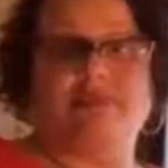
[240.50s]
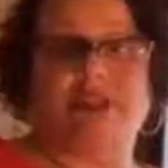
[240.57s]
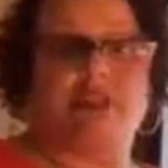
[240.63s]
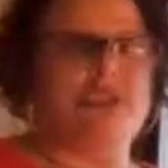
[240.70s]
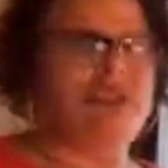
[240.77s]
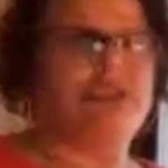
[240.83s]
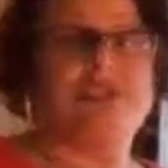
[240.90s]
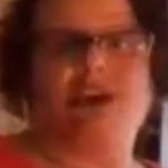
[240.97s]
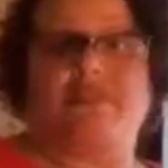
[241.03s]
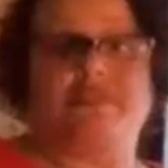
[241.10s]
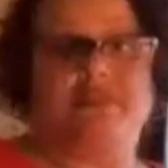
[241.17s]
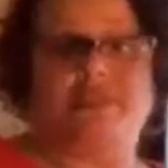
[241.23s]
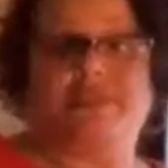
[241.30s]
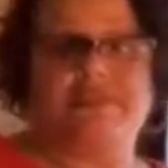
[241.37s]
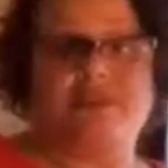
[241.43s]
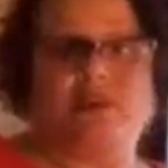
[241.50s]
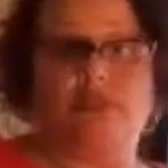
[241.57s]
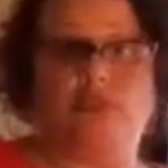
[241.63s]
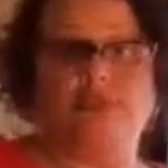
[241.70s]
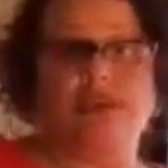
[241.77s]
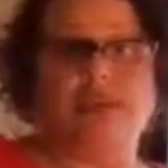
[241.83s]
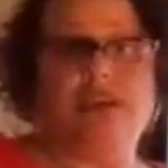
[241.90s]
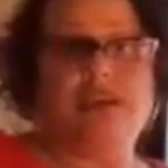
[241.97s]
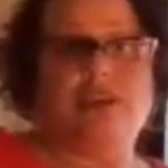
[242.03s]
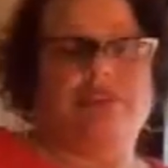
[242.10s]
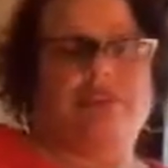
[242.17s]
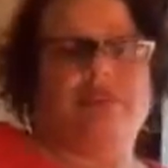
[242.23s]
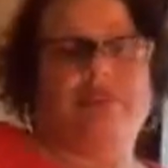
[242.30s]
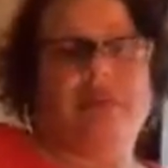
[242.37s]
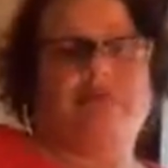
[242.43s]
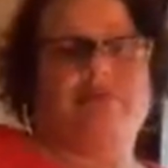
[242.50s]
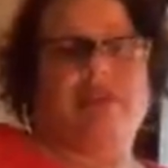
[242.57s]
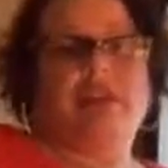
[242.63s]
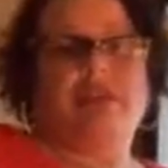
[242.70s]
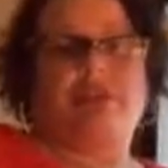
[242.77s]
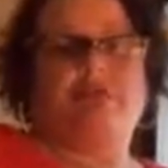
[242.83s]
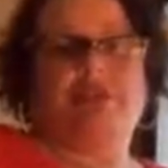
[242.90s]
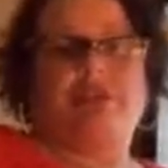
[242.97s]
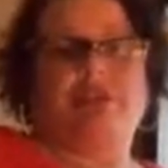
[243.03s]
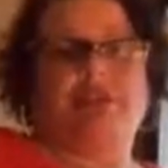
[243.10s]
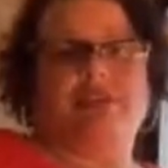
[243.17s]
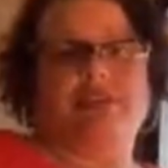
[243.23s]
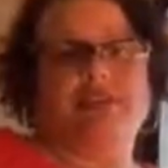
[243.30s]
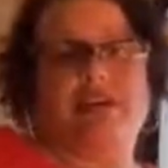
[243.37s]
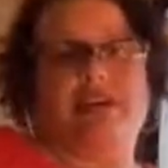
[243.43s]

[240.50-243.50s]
we could teach off of our phones. They're like mini computers,